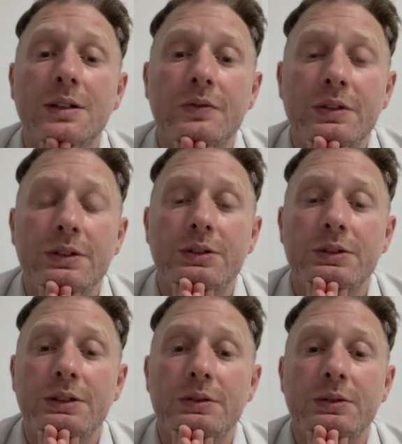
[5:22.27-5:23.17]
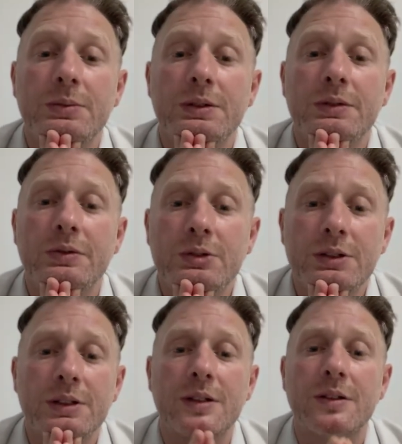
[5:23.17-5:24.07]
Vin Diesel said, if you pay $14,000
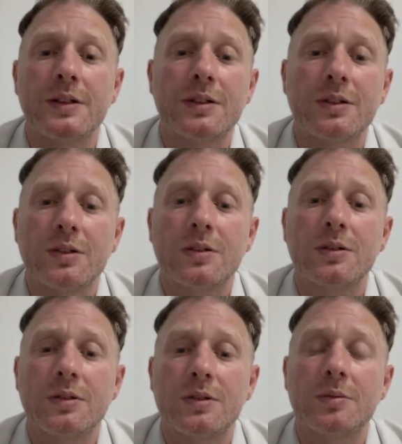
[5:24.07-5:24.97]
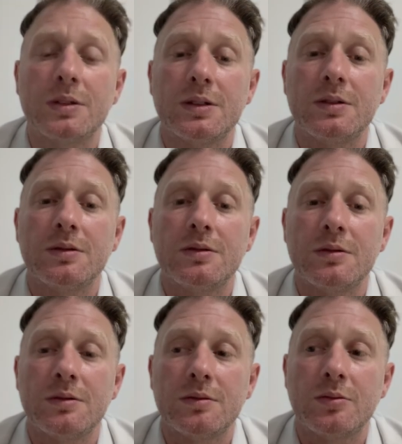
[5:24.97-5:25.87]
to me,
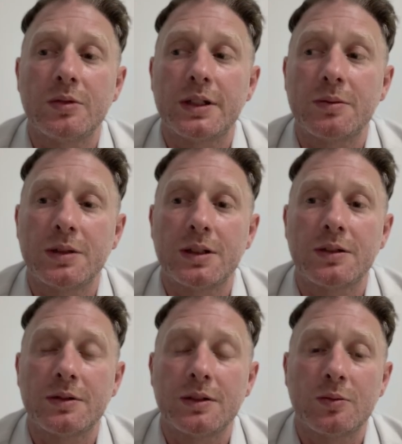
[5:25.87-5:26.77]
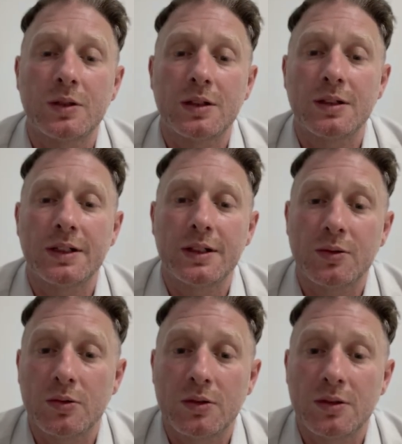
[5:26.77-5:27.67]
we can make one later
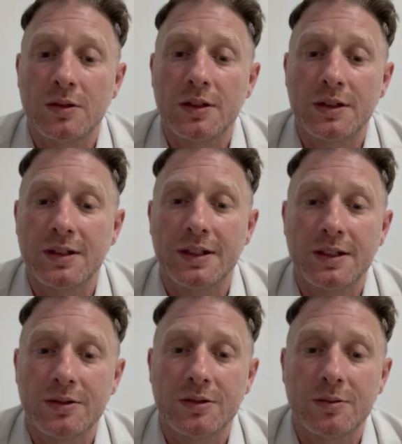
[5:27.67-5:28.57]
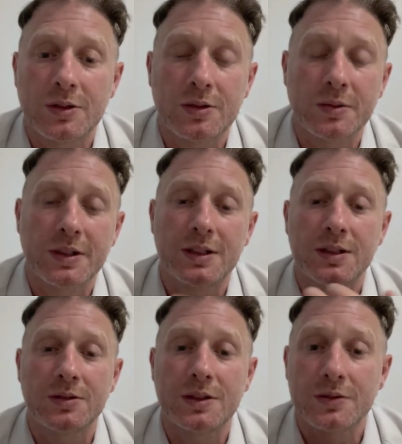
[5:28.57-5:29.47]
on, like the later on, because we can't
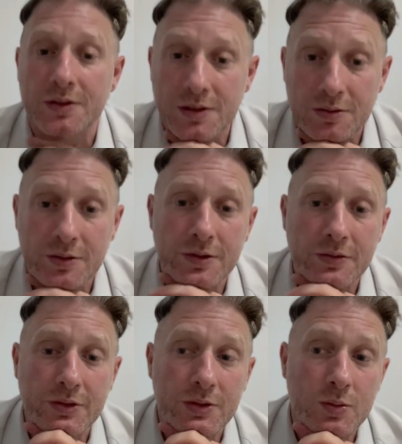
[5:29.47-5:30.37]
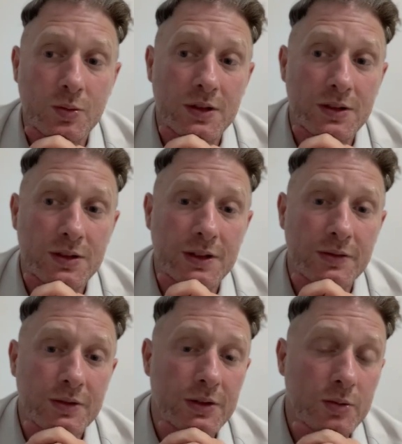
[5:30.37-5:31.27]
do this for the real first ones, even
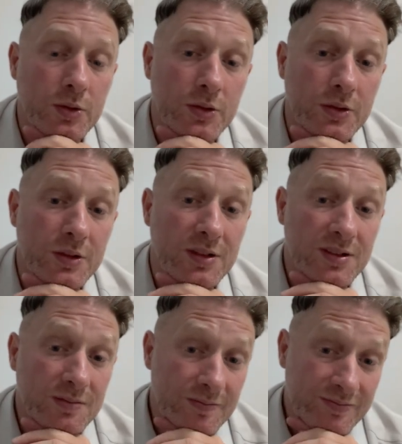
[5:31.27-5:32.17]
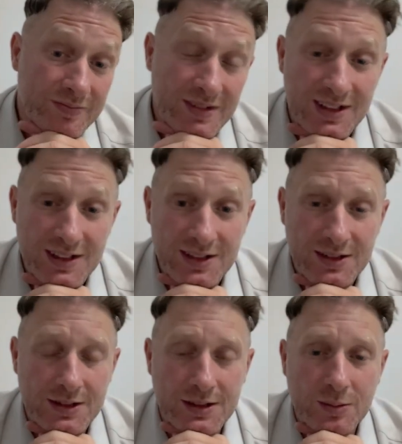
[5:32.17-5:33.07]
though you wrote it. I
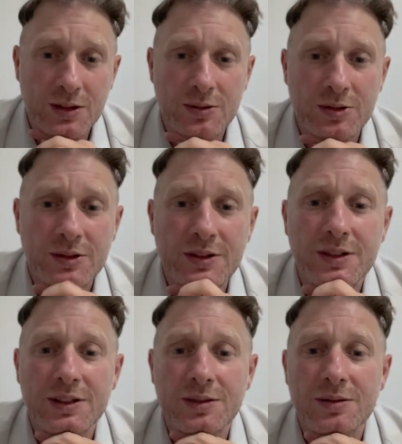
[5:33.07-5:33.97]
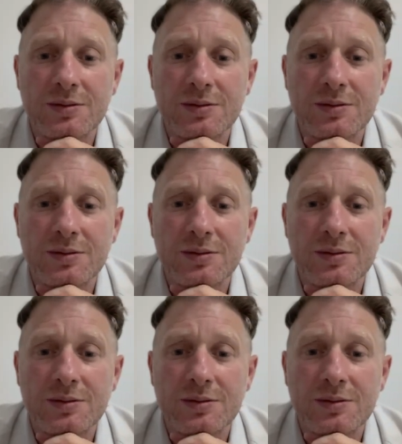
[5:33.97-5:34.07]
said, well, I wrote this.